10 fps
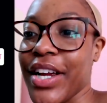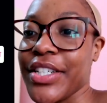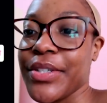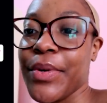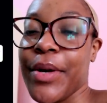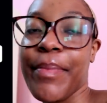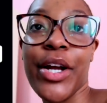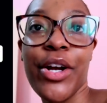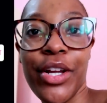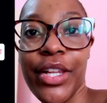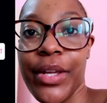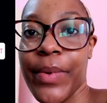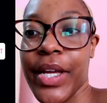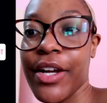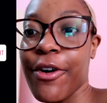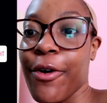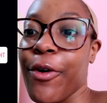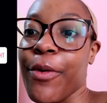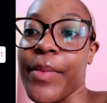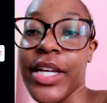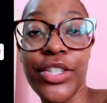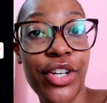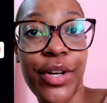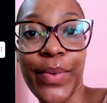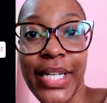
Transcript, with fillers: I should wear my curly wig or my straight